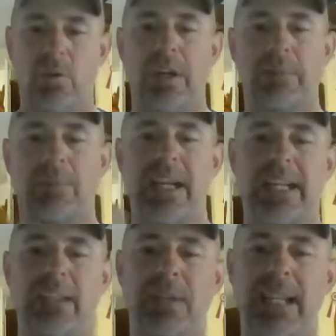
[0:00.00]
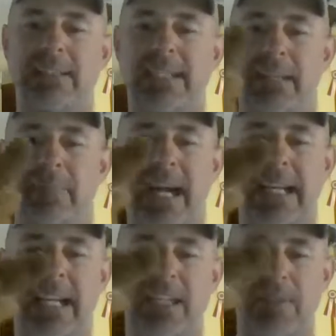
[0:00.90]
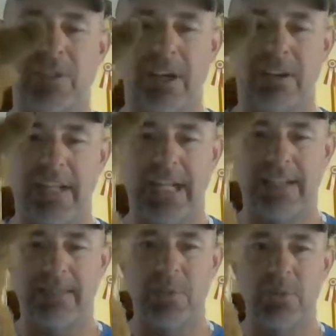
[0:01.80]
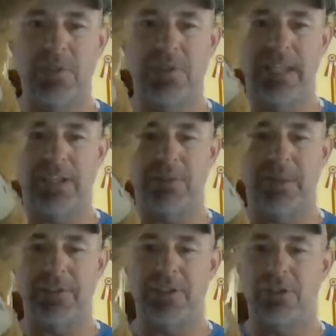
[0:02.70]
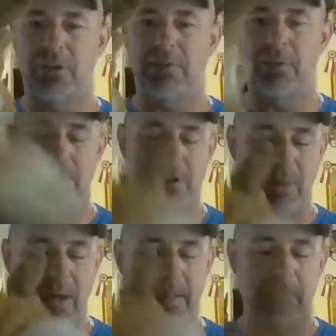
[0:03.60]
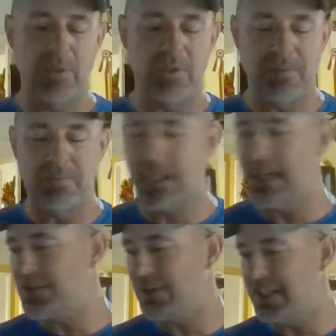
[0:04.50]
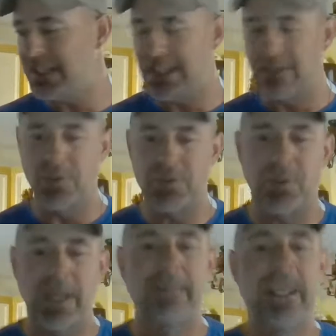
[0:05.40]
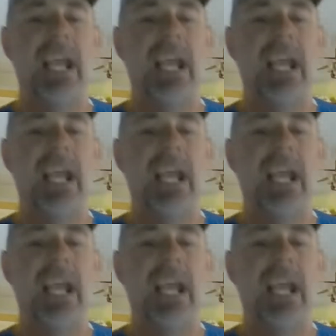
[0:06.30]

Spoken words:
Quick break. You can't see it on the podcast, but Scarlett has a moose that she wants to show everyone. She brought me a moose. Okay, Scarlett, take your moose away.